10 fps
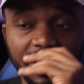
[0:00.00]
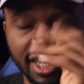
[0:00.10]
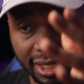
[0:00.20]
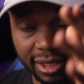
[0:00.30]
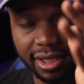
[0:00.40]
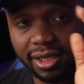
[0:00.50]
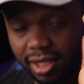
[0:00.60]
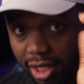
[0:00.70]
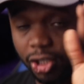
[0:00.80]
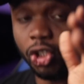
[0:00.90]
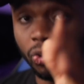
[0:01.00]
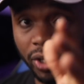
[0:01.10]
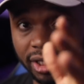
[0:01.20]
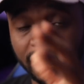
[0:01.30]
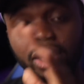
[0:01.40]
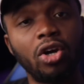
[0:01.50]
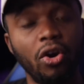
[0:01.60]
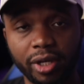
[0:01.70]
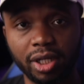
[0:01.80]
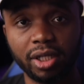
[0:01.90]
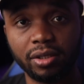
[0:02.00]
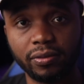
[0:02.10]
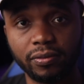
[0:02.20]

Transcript: is in USA currently.